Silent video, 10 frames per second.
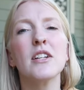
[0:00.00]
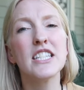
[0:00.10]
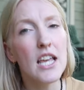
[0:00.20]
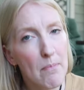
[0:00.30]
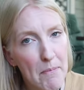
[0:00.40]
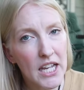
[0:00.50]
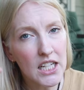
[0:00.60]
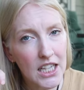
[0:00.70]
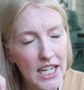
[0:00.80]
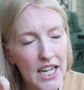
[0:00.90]

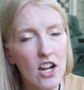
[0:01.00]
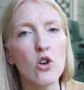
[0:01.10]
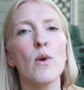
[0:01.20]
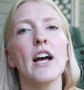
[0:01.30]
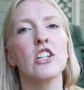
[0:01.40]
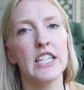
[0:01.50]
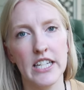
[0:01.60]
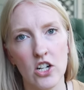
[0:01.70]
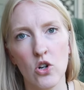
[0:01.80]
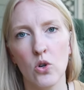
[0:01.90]
typically around a
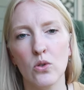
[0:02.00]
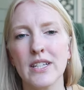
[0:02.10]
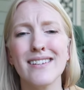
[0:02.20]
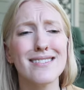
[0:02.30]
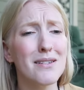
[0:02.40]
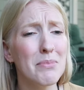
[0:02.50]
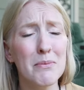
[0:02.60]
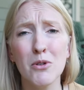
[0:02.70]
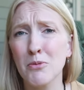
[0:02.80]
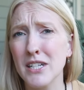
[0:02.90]
year old. Some
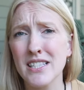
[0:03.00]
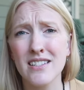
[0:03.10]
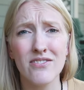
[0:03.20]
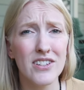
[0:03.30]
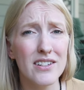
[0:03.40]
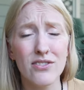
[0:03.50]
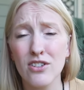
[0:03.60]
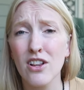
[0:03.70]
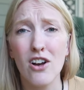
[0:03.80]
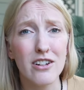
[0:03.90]
people breastfeed
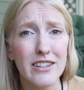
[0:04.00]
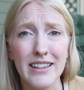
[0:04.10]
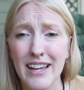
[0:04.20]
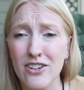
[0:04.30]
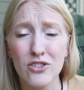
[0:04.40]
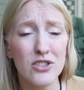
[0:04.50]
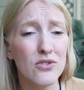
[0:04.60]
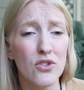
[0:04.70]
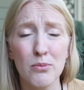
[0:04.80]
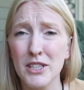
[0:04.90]
for longer than that or do
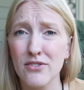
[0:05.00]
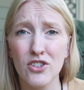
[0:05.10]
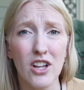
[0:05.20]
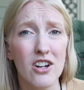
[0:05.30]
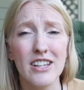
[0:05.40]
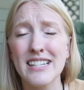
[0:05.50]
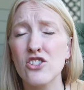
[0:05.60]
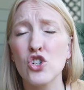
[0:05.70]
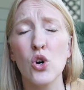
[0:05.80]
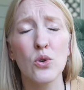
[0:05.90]
formula for longer.
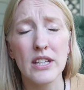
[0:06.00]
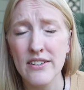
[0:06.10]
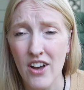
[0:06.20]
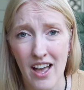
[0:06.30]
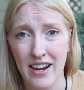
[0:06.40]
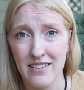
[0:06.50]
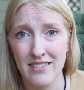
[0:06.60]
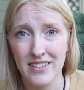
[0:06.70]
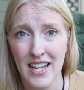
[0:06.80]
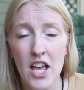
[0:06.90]
That's totally fine.
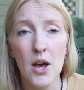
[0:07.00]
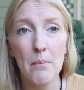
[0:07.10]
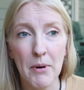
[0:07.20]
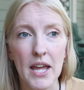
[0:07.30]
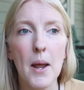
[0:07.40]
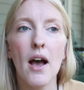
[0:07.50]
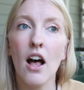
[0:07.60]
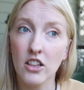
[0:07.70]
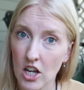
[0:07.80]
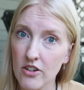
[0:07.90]
But
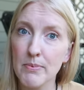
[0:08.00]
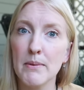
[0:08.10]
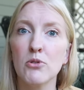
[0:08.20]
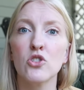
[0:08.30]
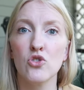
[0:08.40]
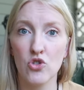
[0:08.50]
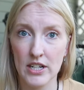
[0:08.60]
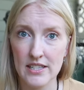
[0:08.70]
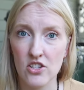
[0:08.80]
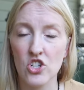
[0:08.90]
a lot of people do
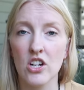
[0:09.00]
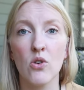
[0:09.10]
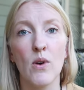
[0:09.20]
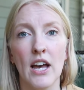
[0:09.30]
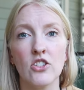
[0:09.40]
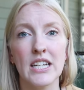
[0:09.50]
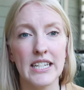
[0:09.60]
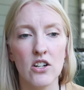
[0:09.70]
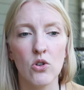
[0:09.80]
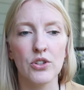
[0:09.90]
transition around a
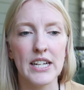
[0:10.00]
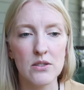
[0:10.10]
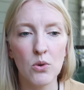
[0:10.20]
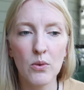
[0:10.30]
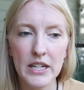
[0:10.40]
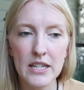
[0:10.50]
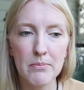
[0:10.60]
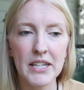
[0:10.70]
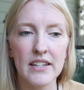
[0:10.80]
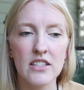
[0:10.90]
year old. That's what we
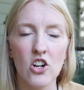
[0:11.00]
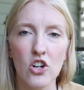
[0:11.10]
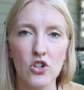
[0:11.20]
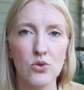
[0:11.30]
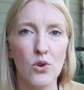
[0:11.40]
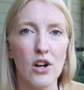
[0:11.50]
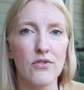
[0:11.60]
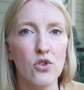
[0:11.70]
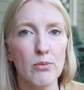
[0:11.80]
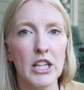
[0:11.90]
did because our girls were
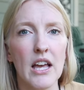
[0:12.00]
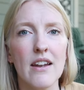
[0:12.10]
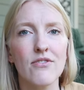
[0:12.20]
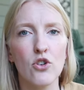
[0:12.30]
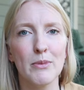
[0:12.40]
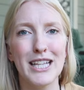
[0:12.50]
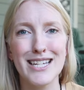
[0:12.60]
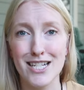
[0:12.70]
on formula, and formula